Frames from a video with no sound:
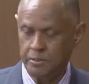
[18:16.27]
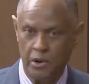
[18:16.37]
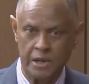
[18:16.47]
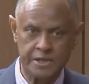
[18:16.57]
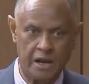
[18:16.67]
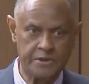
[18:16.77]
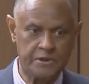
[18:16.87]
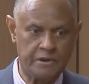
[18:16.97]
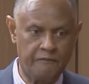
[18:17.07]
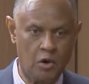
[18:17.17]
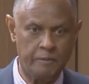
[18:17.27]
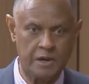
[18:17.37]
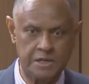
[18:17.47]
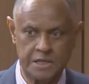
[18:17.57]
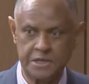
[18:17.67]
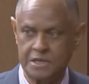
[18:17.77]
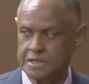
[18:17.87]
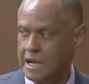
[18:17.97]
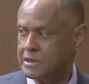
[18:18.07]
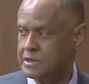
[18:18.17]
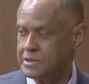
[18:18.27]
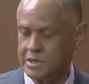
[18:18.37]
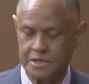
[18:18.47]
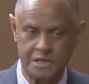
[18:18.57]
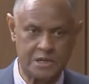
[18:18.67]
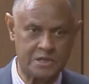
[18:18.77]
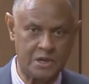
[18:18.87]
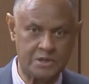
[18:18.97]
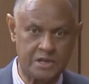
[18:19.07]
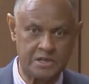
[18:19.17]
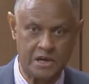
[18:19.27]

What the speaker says: Moore is also the former Assistant Surgeon